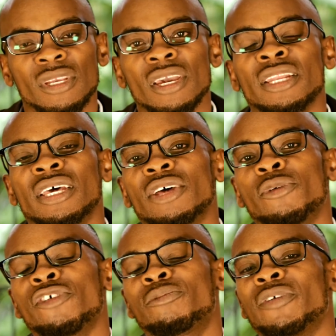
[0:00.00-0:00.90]
another
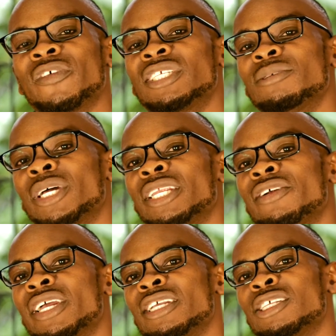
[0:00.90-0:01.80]
way of preventing
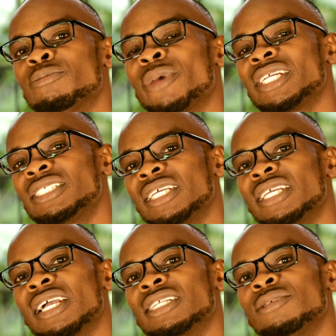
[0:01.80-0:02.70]
malaria is by
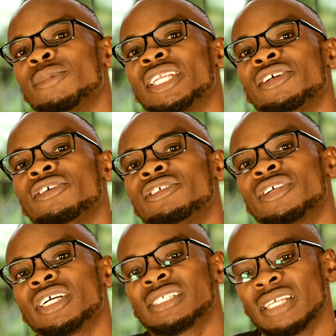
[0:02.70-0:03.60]
taking anti-malaria
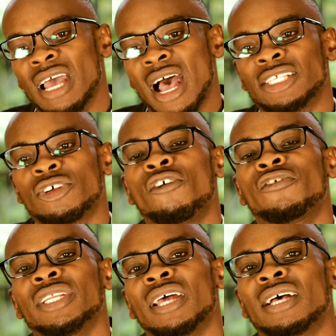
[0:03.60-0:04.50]
drugs as
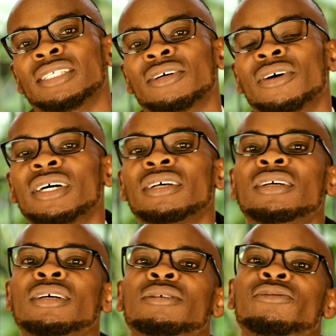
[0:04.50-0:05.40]
often as our
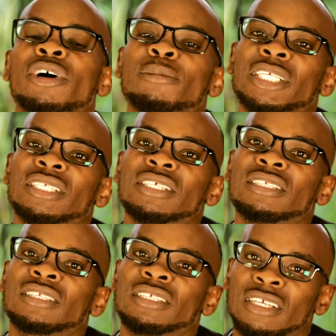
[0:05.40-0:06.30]

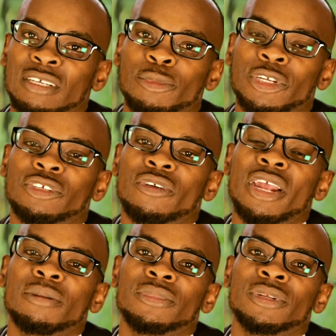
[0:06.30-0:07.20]
pharmacists
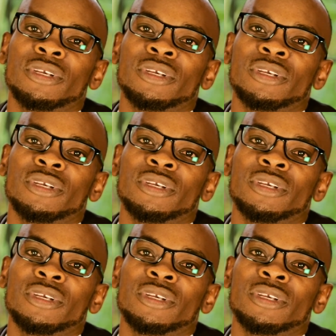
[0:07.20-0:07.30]
prescribe.